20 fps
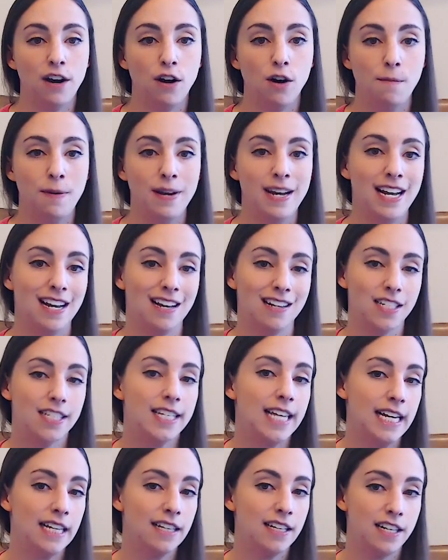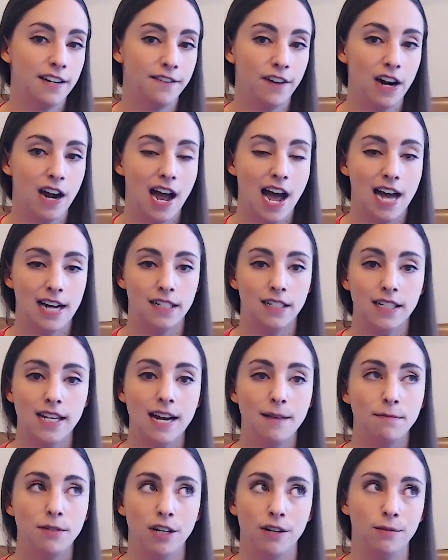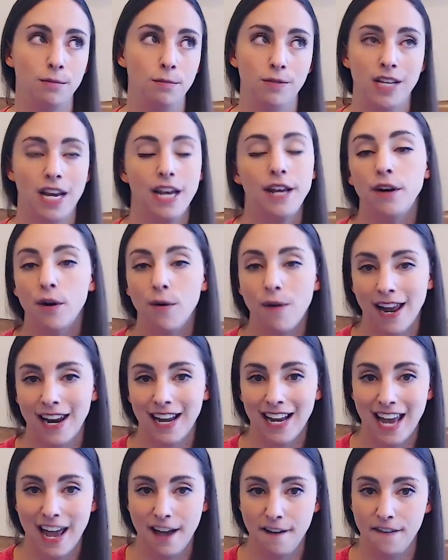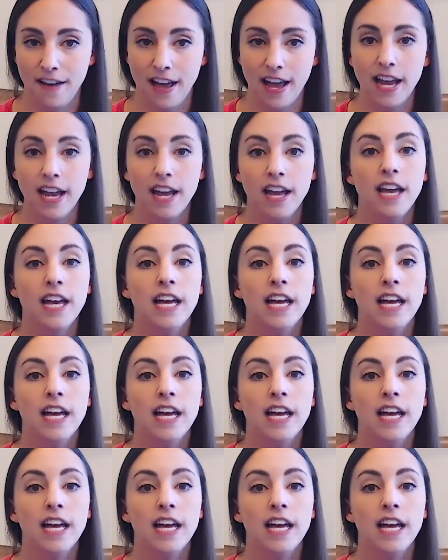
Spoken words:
opening a slightly different concept, so say you don't want a cafe,